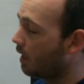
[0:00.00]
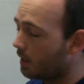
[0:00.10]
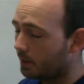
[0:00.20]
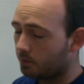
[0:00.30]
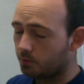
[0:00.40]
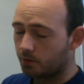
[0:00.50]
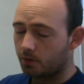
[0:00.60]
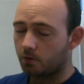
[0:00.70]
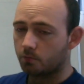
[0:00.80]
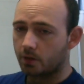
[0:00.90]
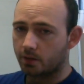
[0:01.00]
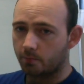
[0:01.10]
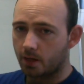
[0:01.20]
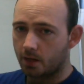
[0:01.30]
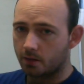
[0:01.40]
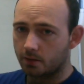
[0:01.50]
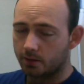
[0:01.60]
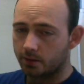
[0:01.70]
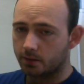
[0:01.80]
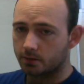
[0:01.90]
I would recommend
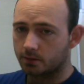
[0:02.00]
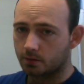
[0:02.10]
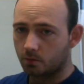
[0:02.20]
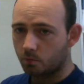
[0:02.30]
is